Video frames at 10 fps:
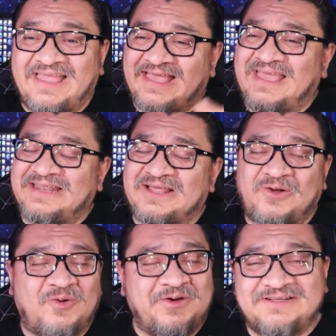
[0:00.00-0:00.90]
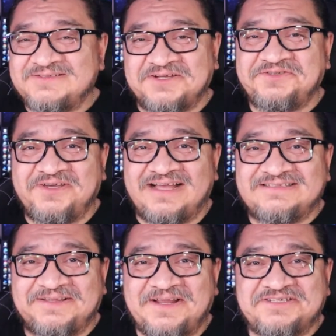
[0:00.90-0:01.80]
And I'll go ahead and talk to you
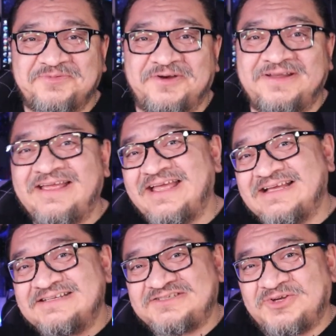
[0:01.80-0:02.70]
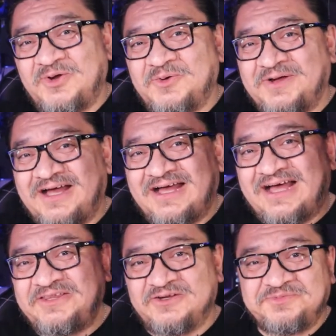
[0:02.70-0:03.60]
guys on the next one. So,
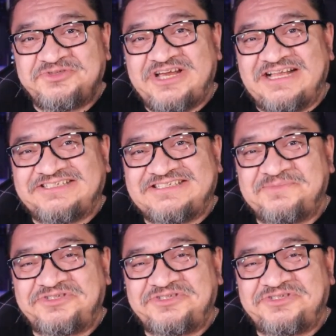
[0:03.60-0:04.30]
adios, muchachas y